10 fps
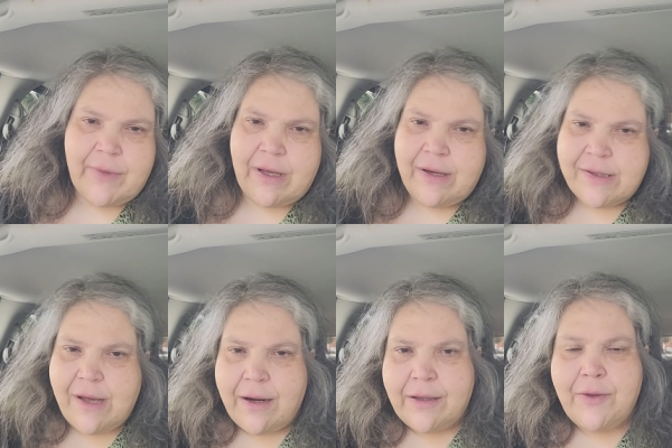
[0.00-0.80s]
an
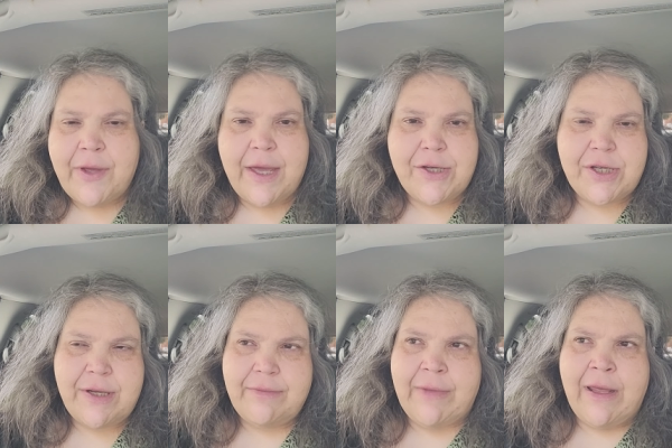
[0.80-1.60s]
exotic
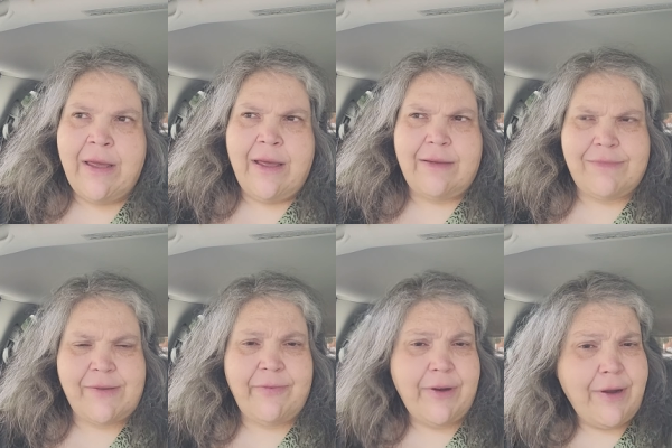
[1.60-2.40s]
location,
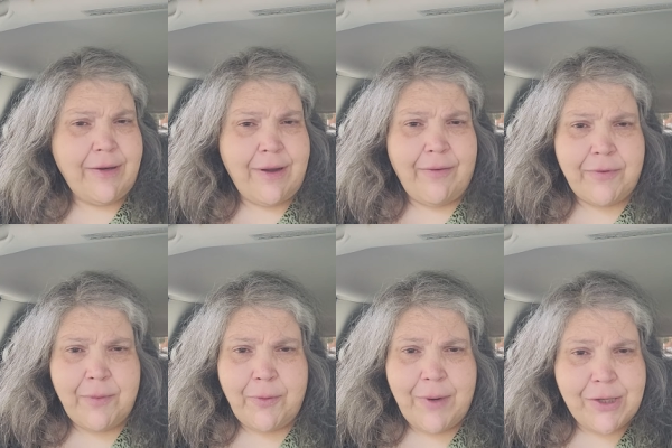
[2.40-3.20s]
some very
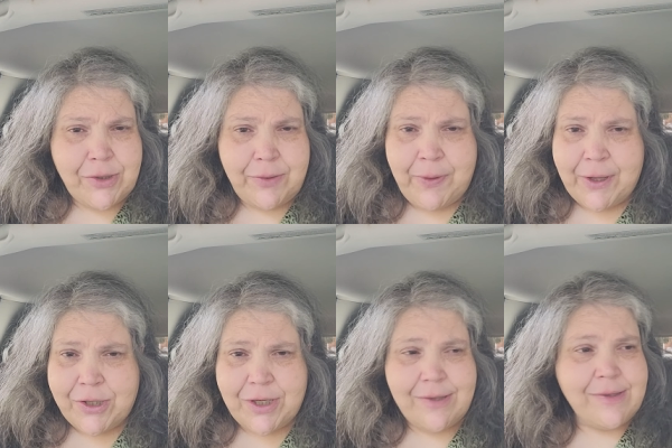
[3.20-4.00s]
uncomfortable racial
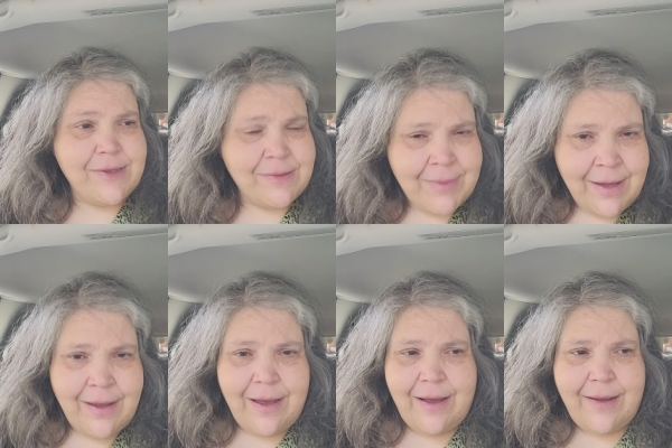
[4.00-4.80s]
depictions,
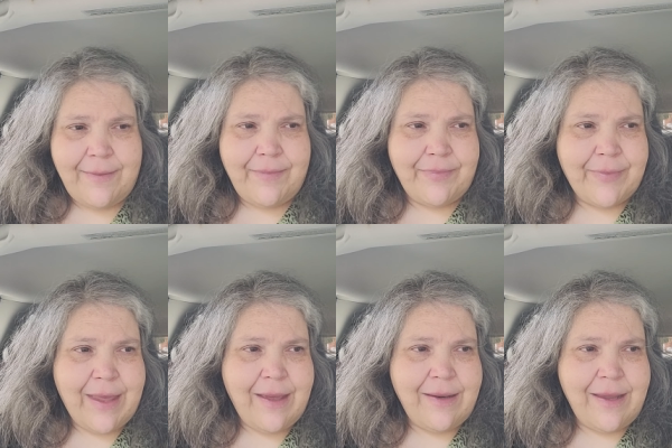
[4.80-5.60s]
um,
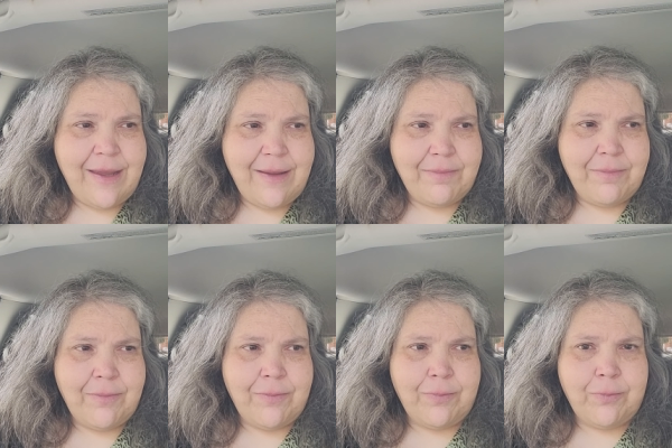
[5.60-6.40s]
and a
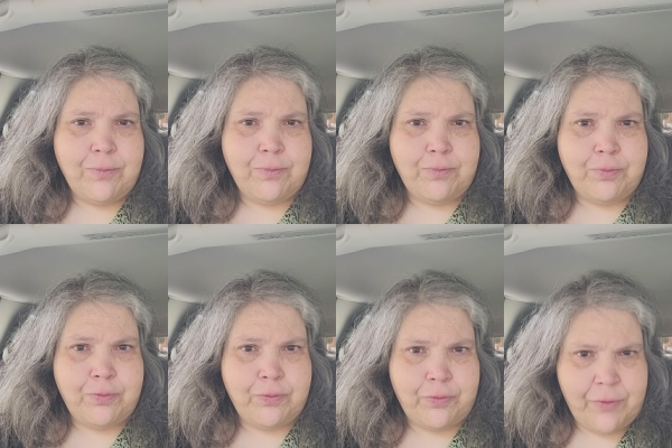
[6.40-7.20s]

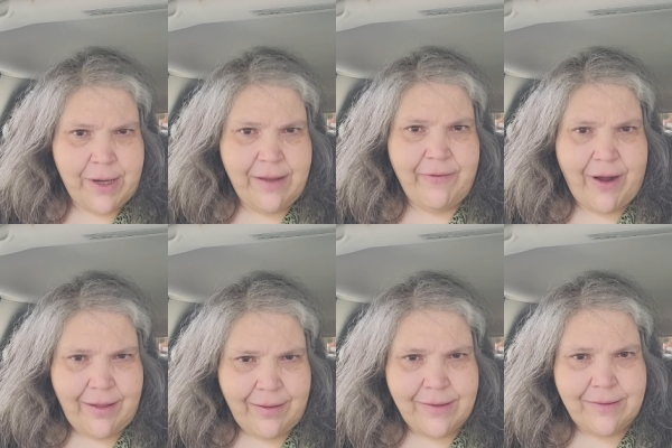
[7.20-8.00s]
pretty
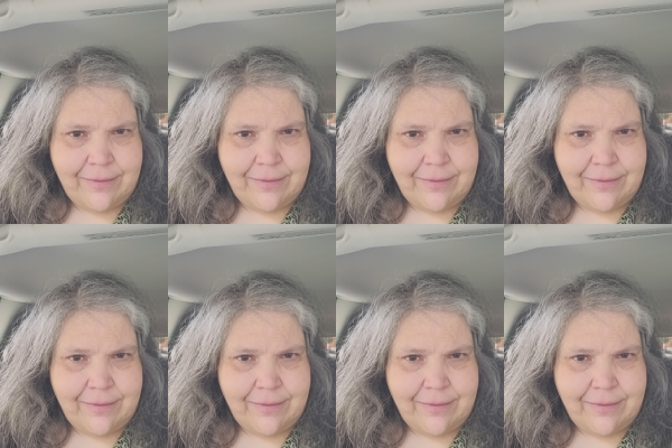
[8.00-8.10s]
violent